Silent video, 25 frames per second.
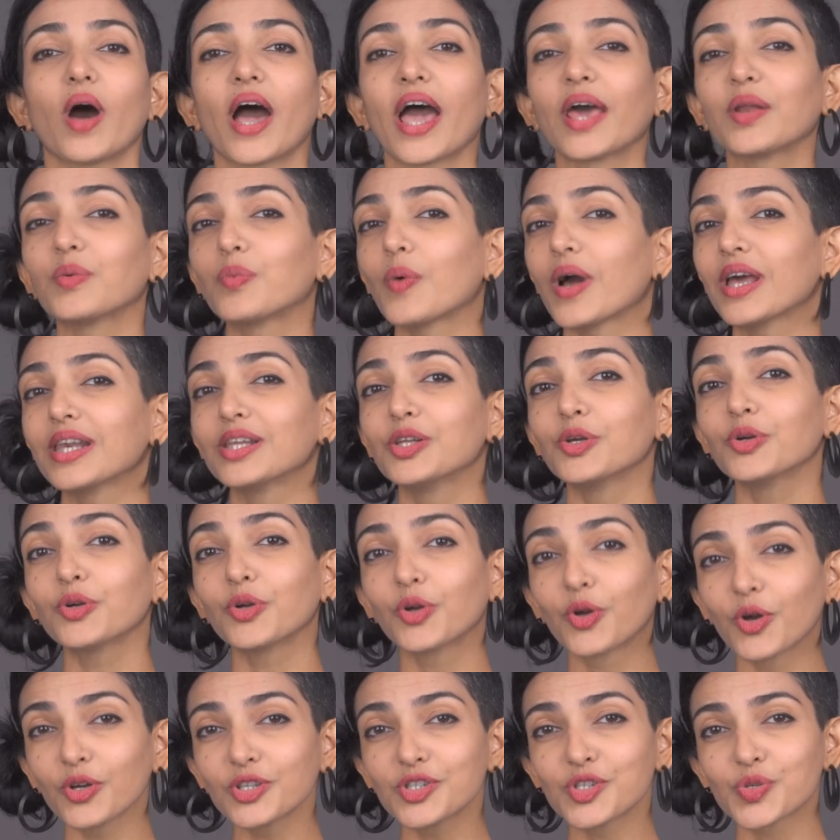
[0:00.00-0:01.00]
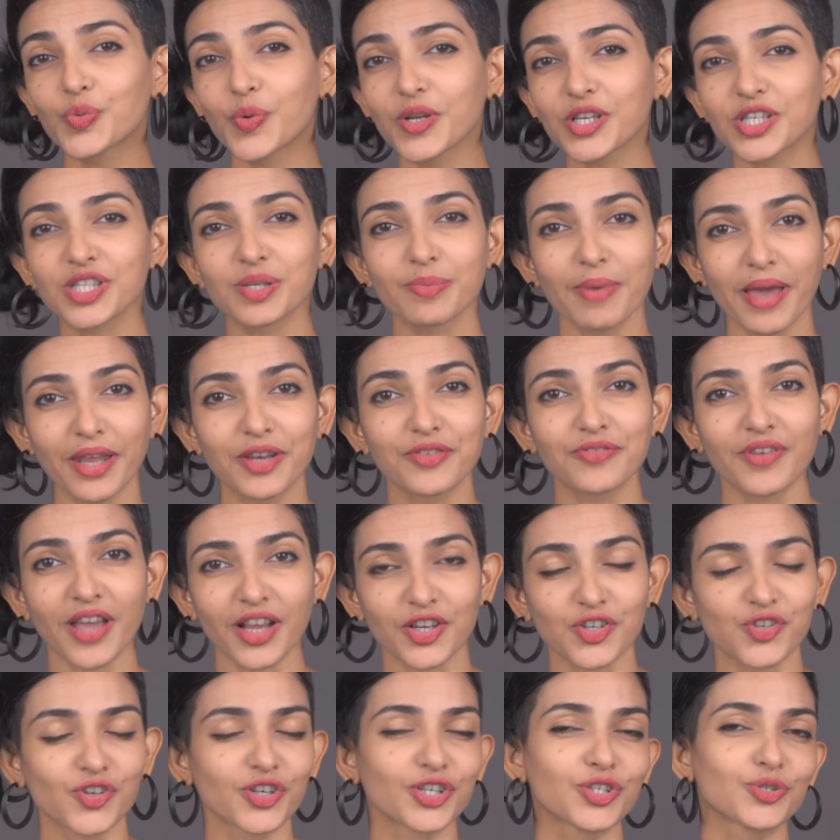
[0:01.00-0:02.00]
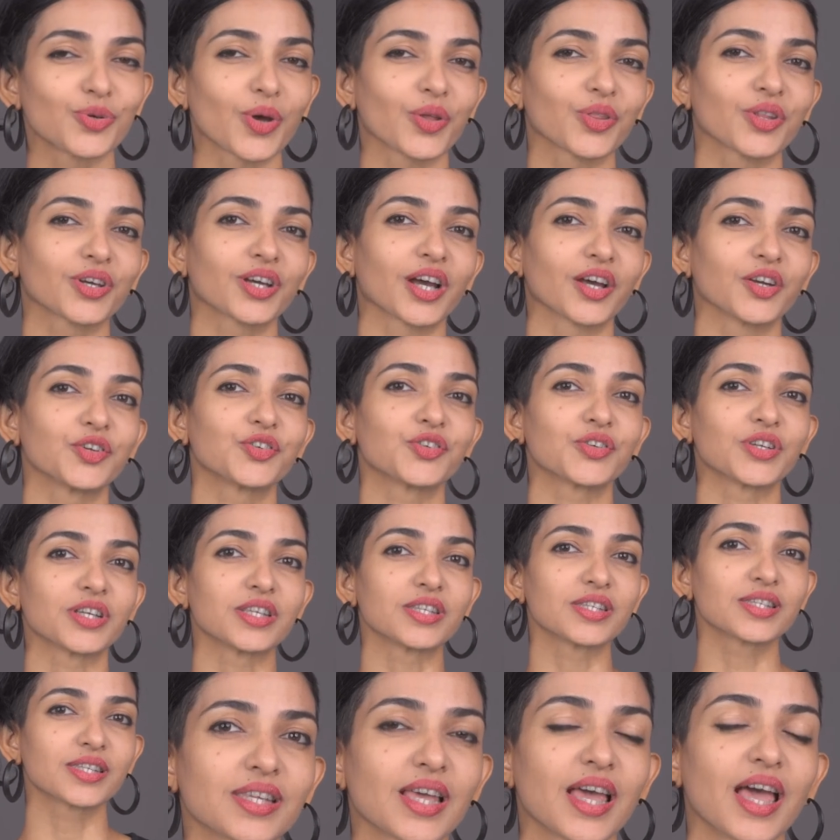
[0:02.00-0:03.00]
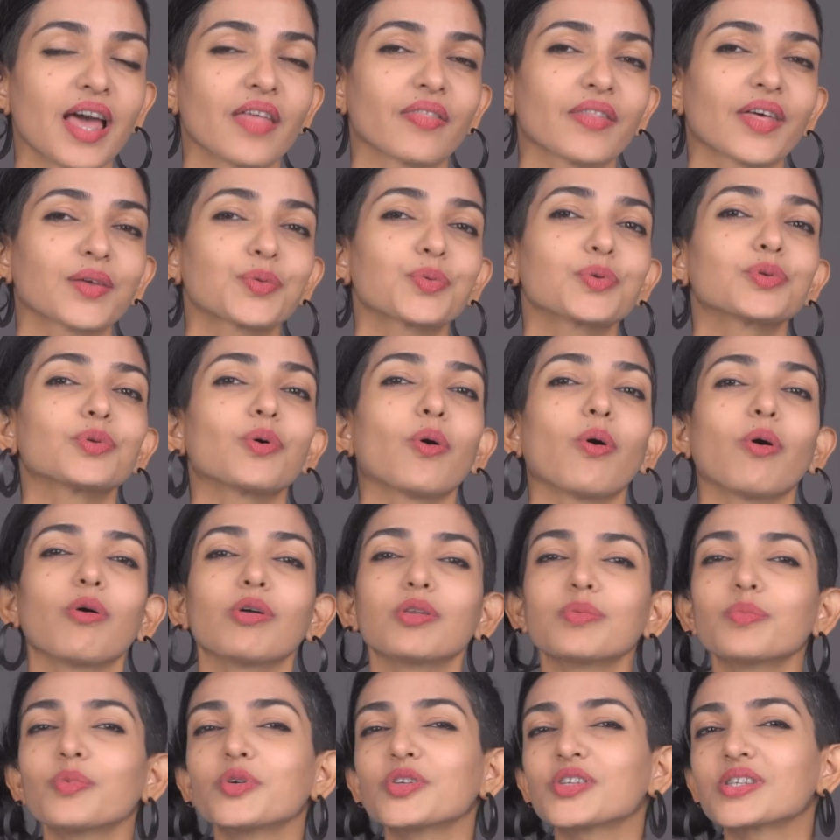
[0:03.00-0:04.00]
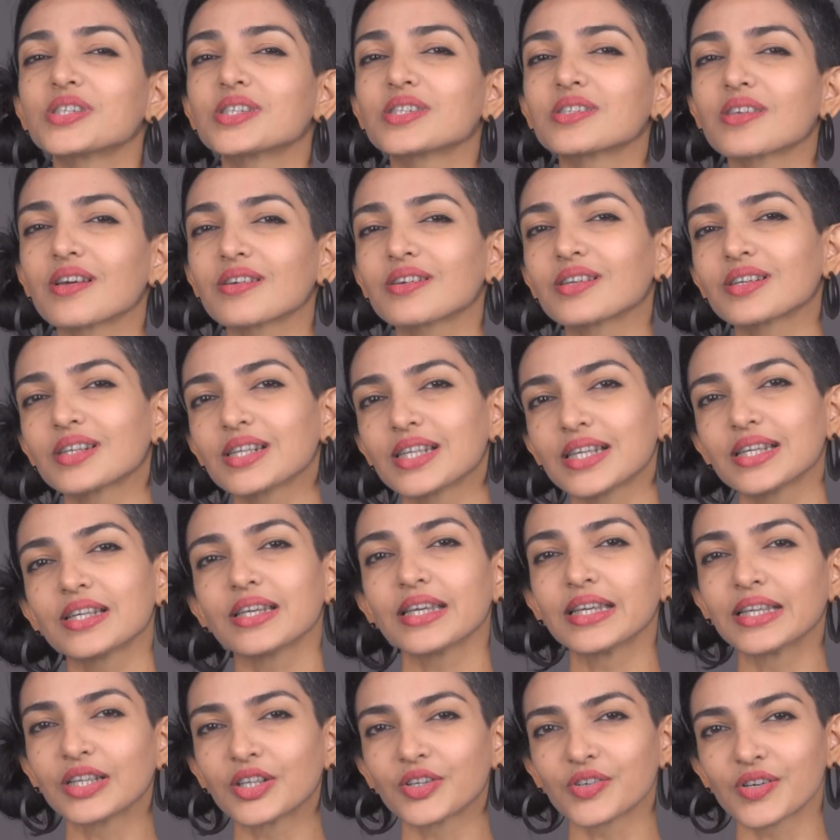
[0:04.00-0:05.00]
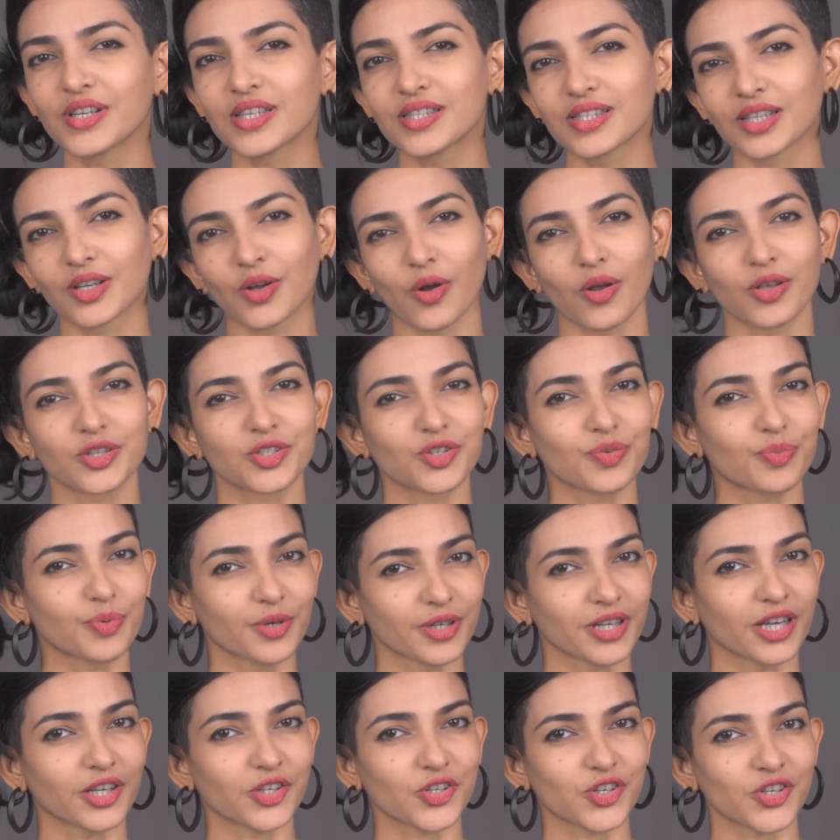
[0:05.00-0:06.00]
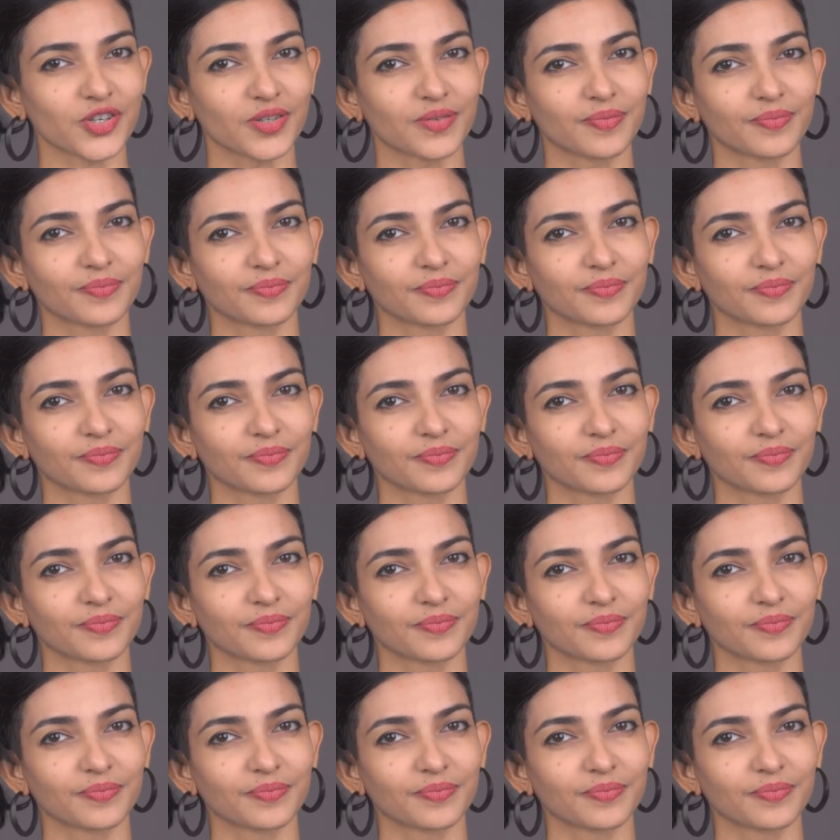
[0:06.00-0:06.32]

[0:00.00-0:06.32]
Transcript: And while you could switch the manufacturing to other countries, that would almost certainly increase the cost of production.